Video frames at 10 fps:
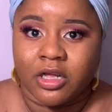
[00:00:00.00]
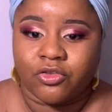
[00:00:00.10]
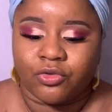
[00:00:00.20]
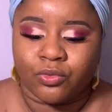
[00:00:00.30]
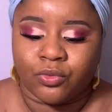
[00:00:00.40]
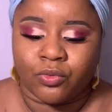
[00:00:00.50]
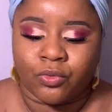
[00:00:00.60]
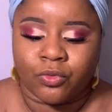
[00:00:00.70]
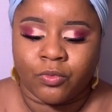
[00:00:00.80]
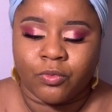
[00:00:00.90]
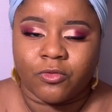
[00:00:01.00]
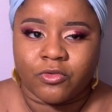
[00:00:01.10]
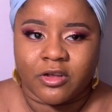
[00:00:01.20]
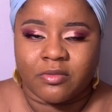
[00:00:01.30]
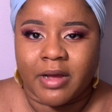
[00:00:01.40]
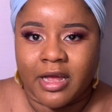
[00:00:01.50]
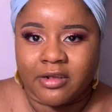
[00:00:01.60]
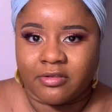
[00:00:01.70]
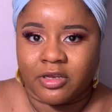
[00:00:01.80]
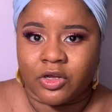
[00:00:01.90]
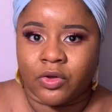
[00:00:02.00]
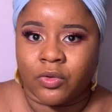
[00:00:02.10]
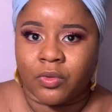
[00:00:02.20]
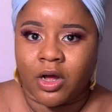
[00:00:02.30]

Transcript: to fix my SEO